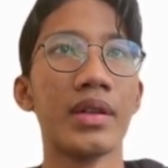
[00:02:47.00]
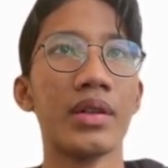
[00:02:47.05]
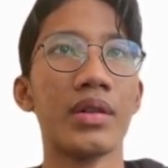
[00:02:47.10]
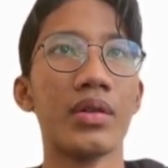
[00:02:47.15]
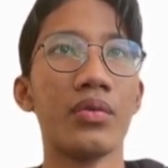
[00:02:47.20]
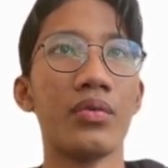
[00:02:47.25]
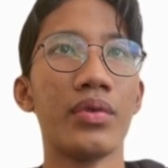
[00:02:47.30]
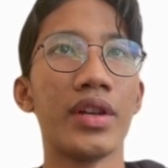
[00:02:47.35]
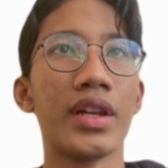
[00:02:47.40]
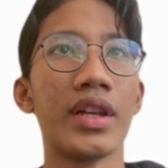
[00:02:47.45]

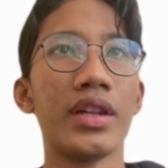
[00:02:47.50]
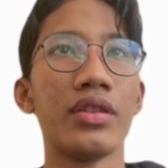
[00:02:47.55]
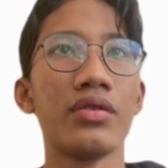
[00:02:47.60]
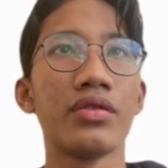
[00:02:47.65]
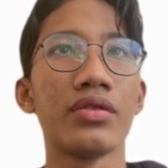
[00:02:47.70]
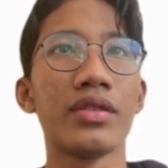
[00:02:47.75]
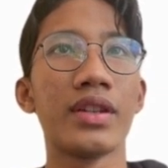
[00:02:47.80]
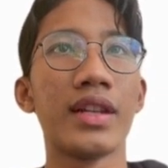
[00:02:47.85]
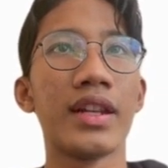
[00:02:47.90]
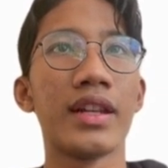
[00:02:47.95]
We can
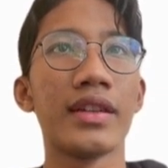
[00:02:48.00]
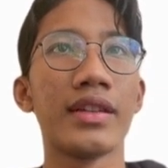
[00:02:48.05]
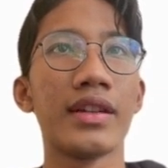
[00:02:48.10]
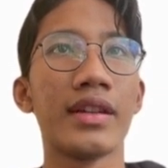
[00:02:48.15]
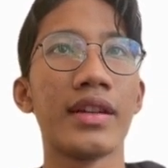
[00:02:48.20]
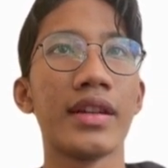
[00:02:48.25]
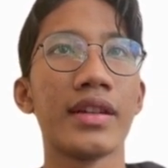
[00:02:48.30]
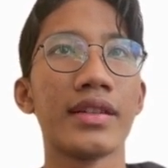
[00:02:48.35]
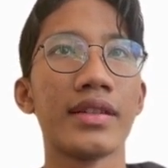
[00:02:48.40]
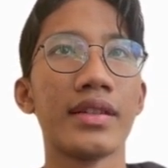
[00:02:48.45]
use
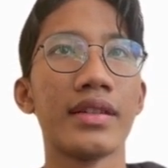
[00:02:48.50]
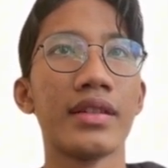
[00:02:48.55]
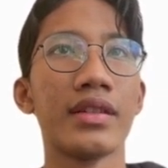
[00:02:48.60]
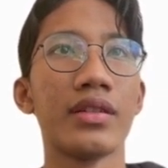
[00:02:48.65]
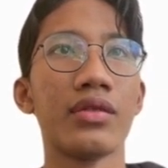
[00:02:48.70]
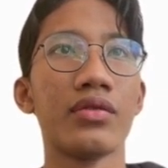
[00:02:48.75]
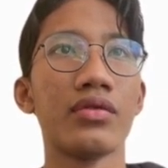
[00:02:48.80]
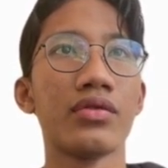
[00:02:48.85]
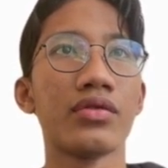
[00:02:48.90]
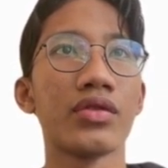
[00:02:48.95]
related rates
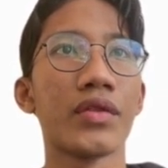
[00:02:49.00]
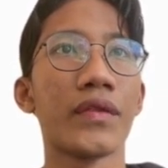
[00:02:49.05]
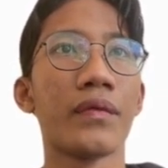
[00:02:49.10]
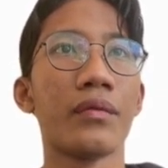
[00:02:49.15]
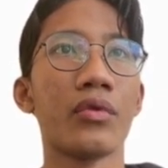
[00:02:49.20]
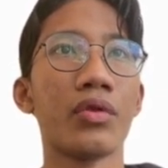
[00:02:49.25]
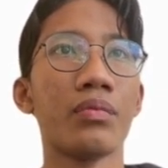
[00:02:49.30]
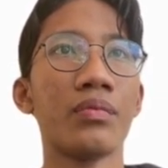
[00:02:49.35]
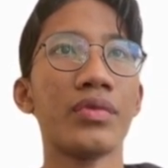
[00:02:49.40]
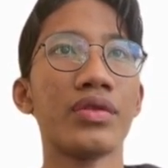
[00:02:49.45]
to solve
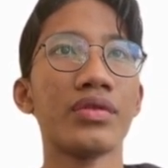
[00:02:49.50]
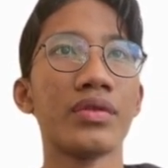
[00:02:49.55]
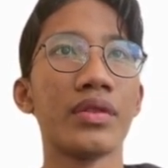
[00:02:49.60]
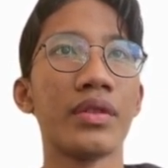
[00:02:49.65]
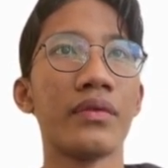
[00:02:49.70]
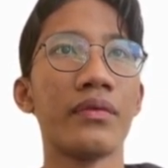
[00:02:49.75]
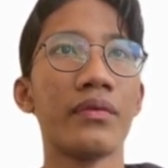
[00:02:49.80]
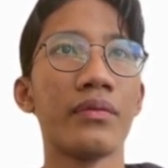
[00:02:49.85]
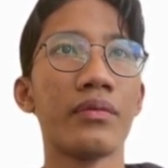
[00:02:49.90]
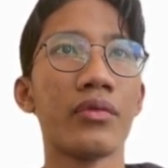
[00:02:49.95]

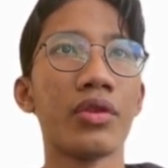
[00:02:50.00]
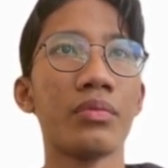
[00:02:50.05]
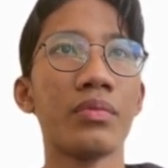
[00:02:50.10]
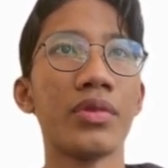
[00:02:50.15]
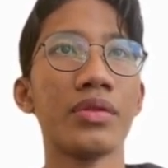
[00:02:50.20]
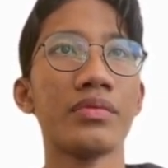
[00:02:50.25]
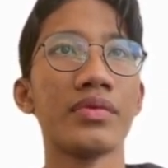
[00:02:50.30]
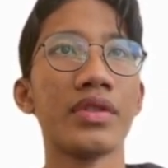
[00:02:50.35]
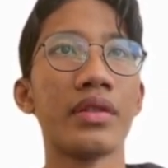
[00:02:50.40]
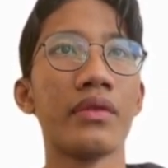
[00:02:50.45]

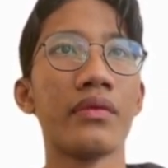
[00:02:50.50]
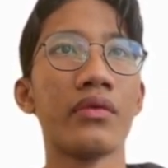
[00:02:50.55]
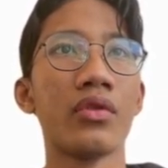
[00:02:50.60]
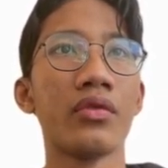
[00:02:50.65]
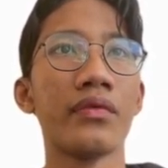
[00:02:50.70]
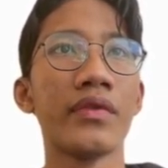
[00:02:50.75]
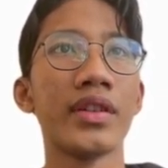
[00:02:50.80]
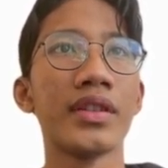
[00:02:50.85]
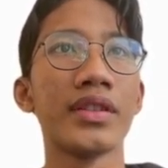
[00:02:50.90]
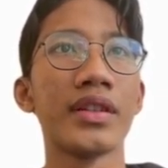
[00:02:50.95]
problems
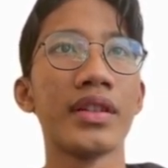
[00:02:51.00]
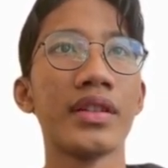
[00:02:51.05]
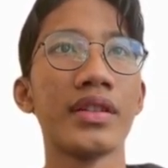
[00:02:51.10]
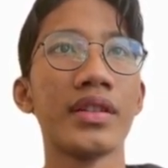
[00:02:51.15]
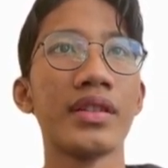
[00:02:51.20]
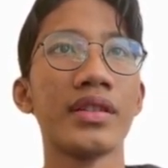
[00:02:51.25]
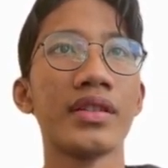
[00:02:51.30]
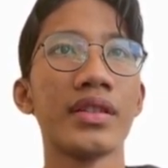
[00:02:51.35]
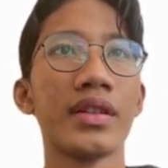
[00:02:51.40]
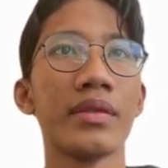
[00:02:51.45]
involving
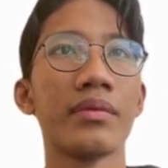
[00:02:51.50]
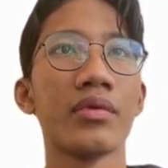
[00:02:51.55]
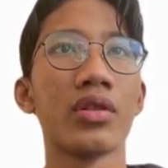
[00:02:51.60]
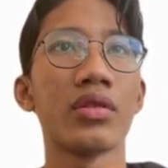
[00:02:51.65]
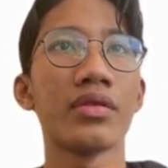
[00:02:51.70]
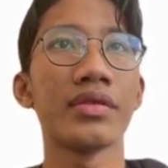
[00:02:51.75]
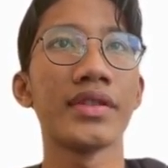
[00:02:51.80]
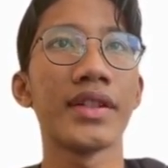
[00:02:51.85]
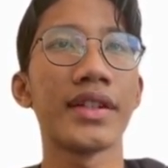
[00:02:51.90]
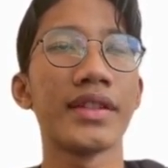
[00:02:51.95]
changing shape
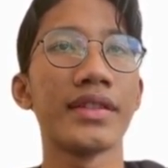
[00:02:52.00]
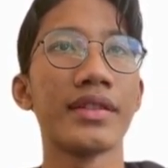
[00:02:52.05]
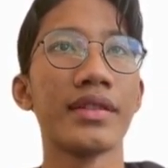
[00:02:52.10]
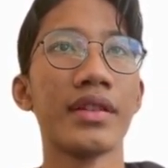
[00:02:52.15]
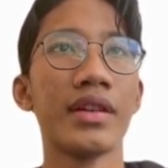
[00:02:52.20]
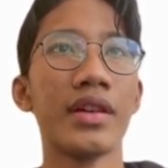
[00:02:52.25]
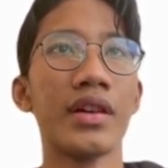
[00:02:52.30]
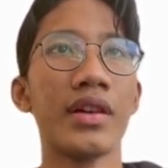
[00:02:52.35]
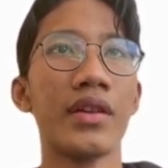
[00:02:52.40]
or size.